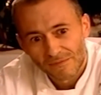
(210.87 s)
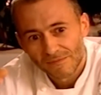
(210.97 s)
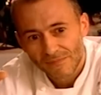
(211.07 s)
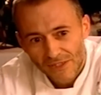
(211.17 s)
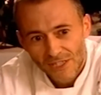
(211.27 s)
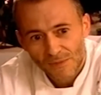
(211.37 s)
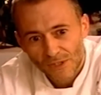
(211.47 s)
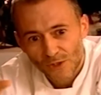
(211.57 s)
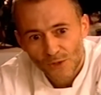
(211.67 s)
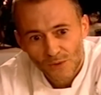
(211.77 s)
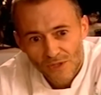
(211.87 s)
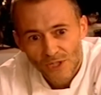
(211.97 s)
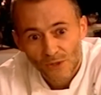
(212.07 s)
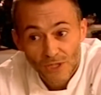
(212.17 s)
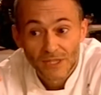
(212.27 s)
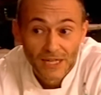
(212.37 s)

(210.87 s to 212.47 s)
had something to do with a soldier.